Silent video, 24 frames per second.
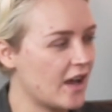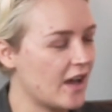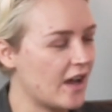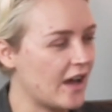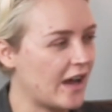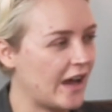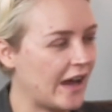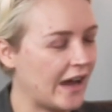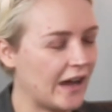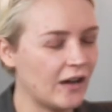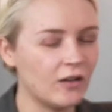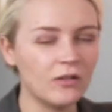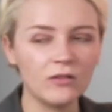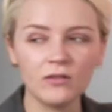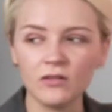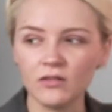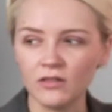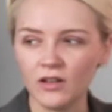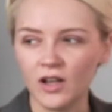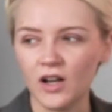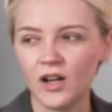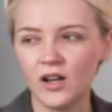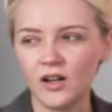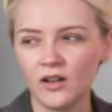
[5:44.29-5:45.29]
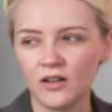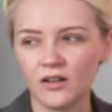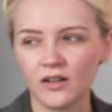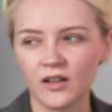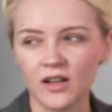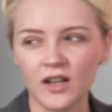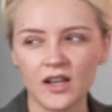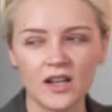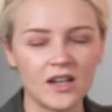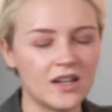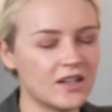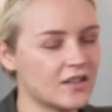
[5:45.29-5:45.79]
How
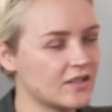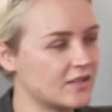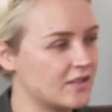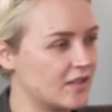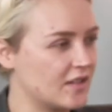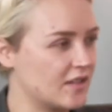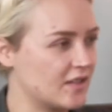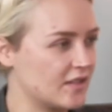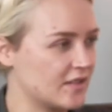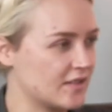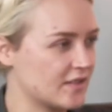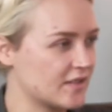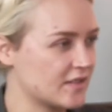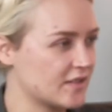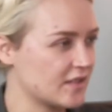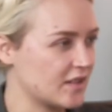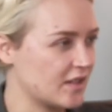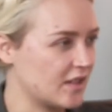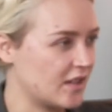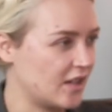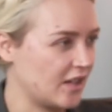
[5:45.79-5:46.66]
long does